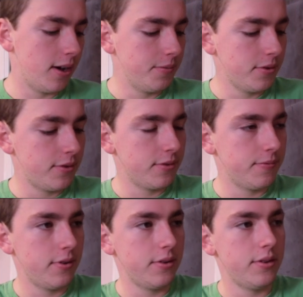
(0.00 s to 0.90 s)
This is
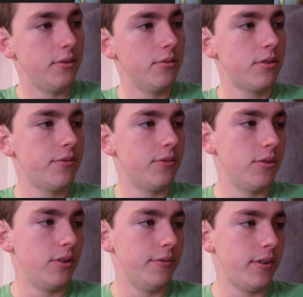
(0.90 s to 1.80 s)
very
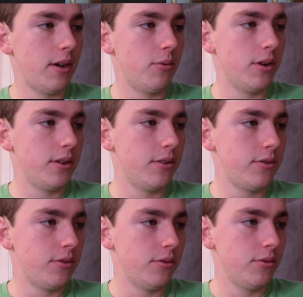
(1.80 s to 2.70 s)
useful if I wanted
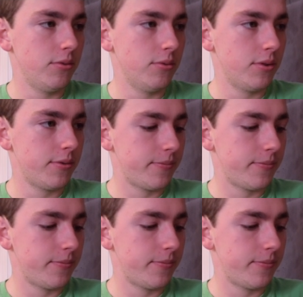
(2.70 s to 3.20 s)
to